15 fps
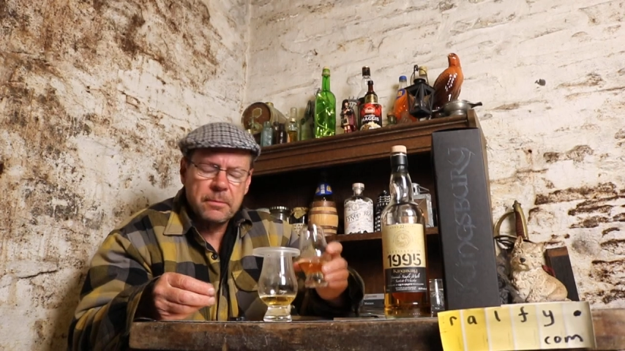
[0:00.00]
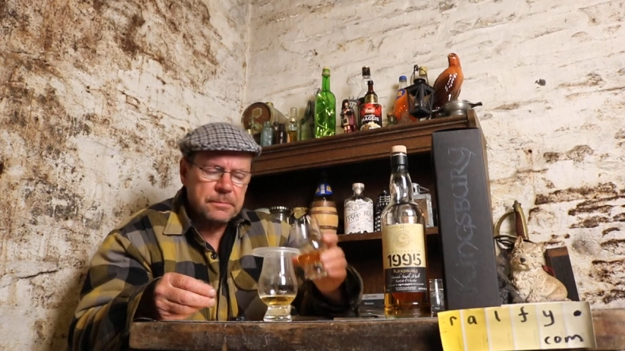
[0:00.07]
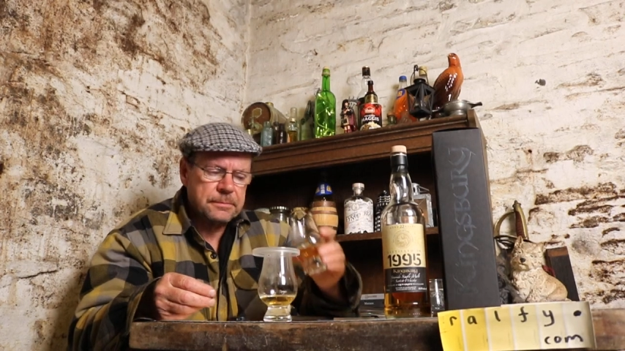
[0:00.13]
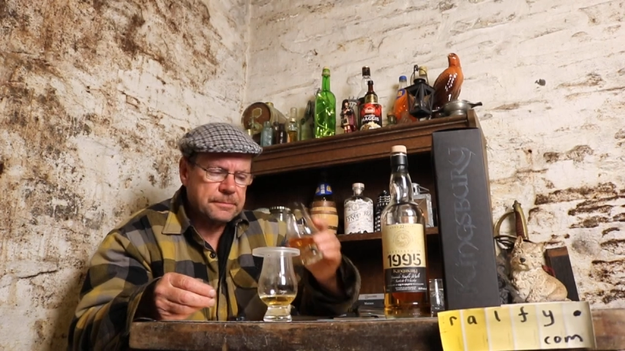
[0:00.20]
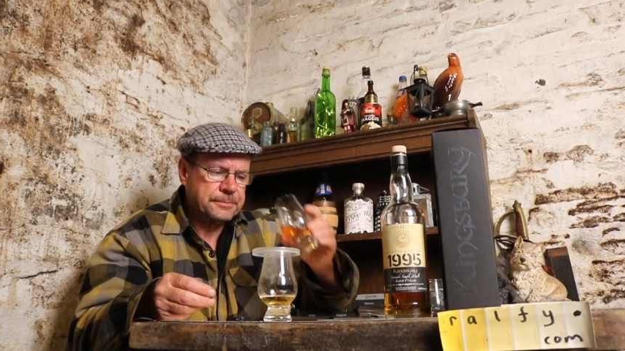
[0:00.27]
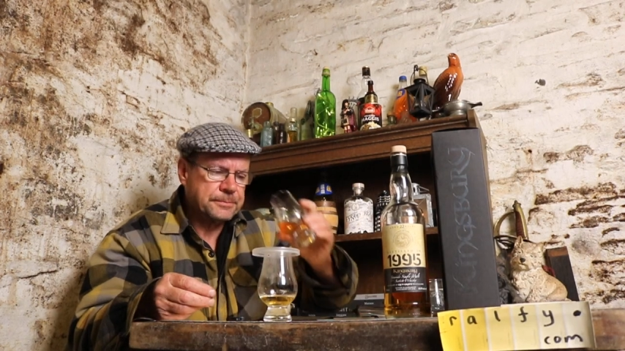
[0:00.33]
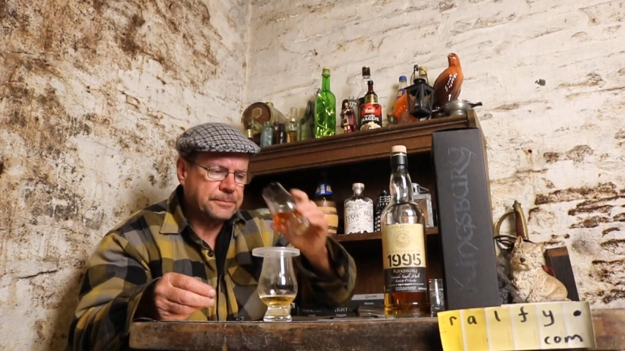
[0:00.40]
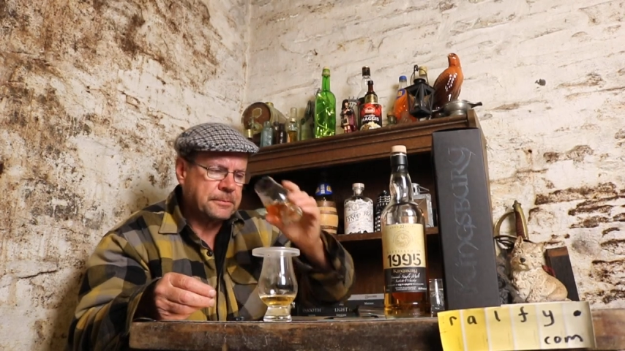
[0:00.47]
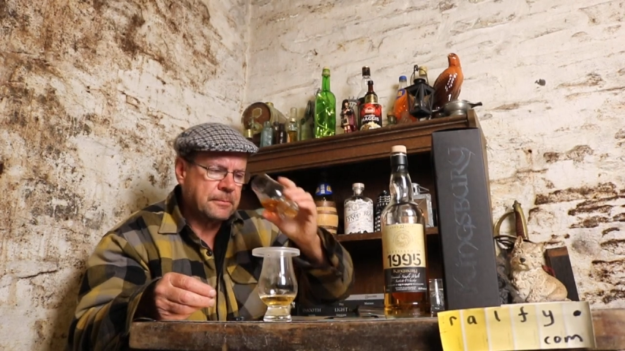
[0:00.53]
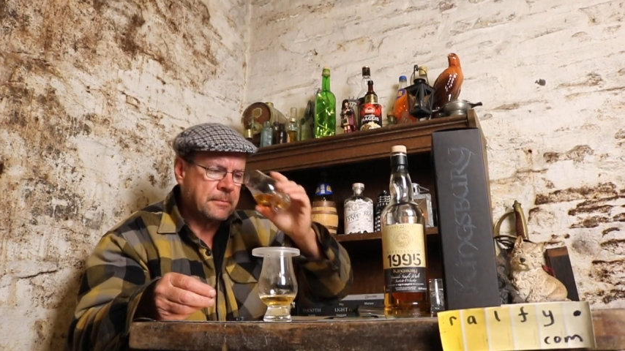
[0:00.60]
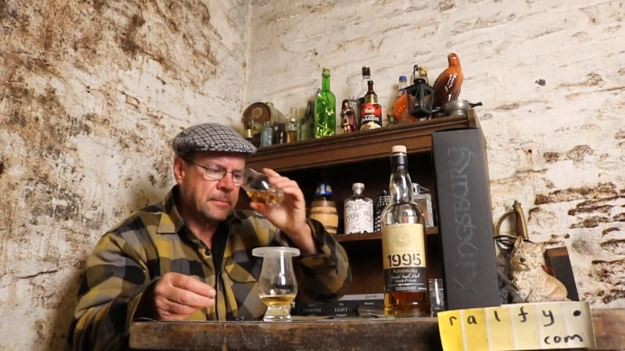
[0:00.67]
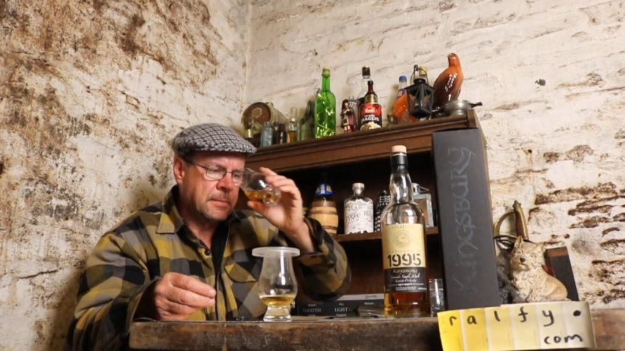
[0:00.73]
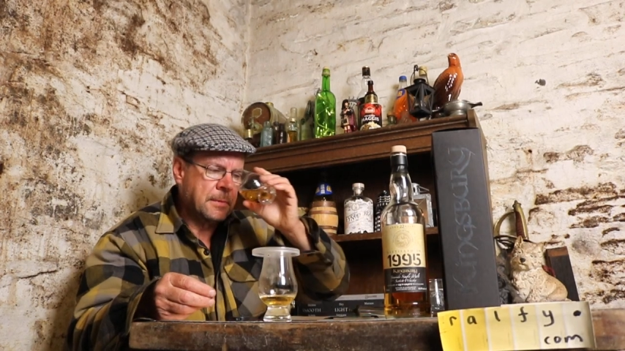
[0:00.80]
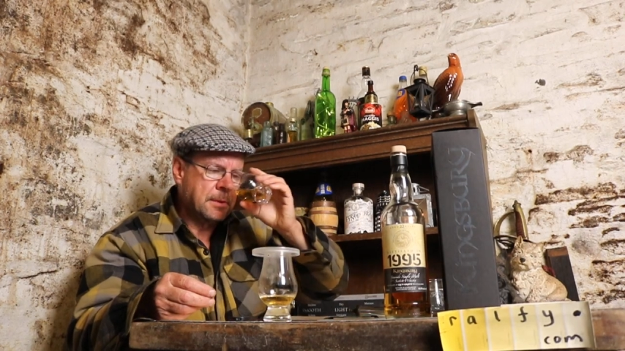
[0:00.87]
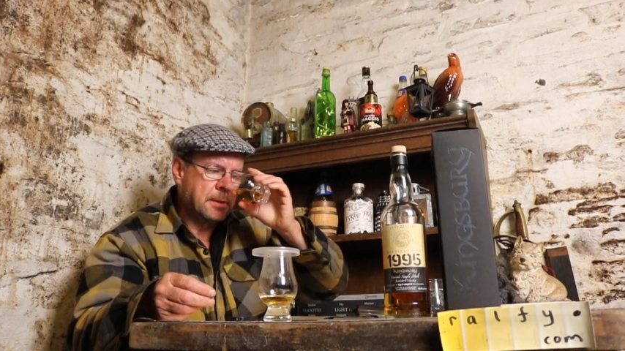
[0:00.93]

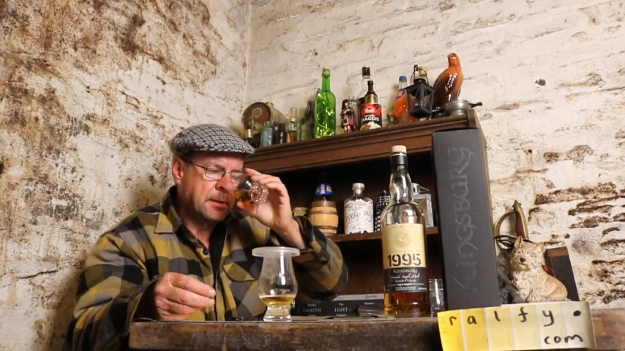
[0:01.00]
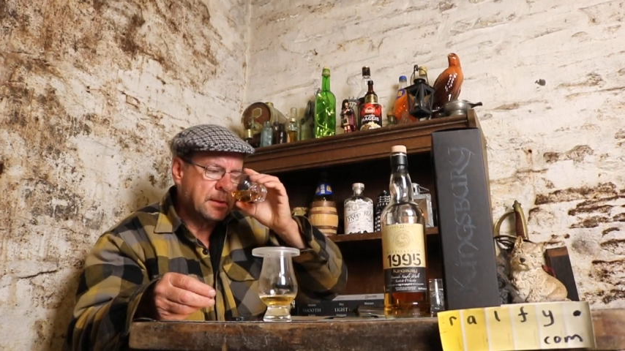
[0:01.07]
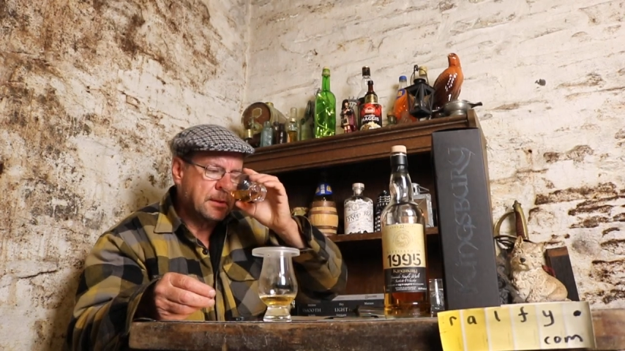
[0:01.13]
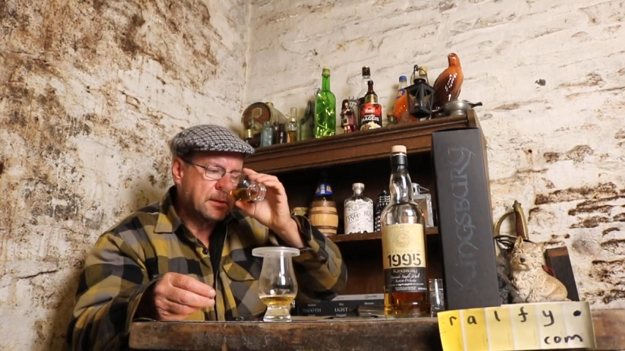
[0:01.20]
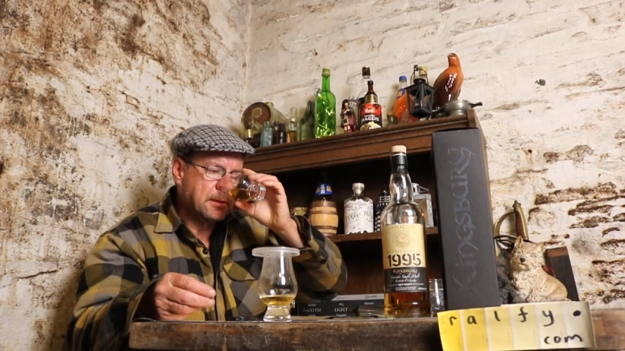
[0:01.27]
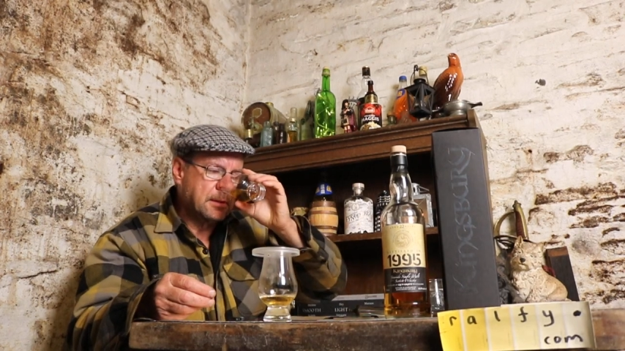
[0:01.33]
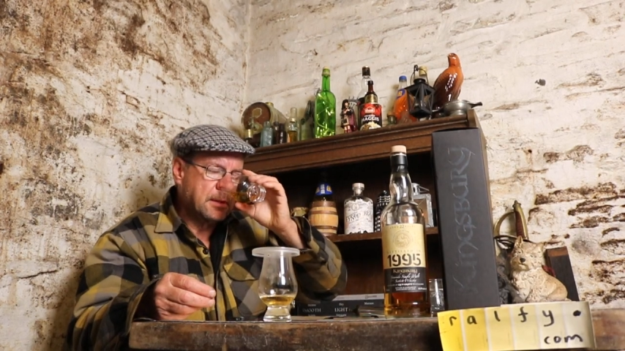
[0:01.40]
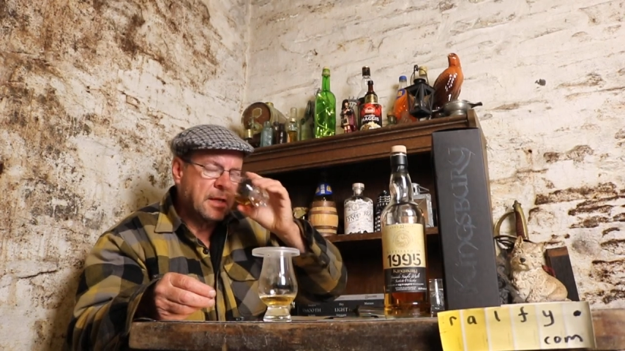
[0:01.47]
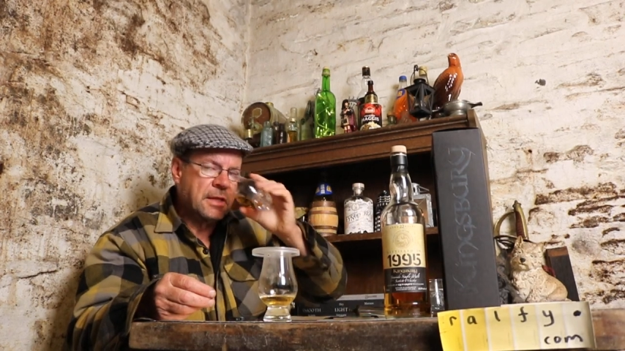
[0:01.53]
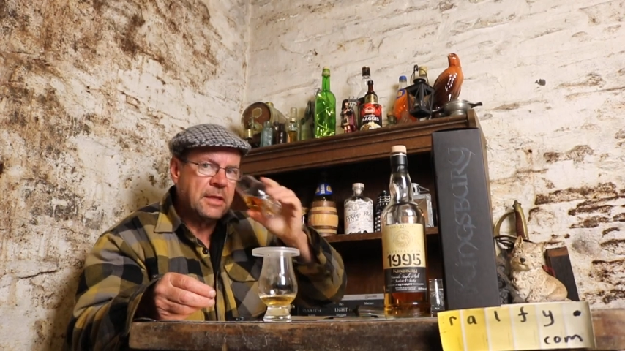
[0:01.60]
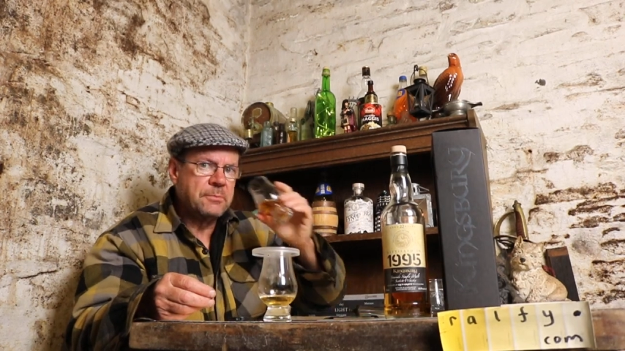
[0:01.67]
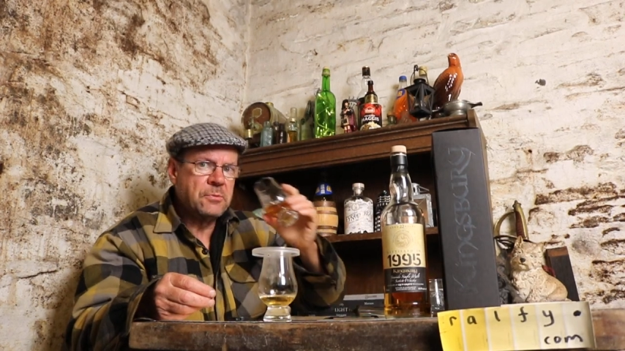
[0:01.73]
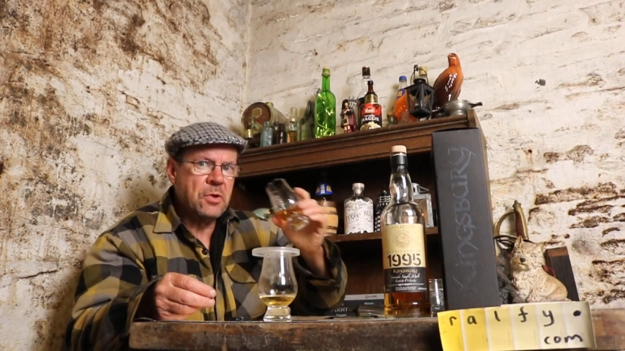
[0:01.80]
I'm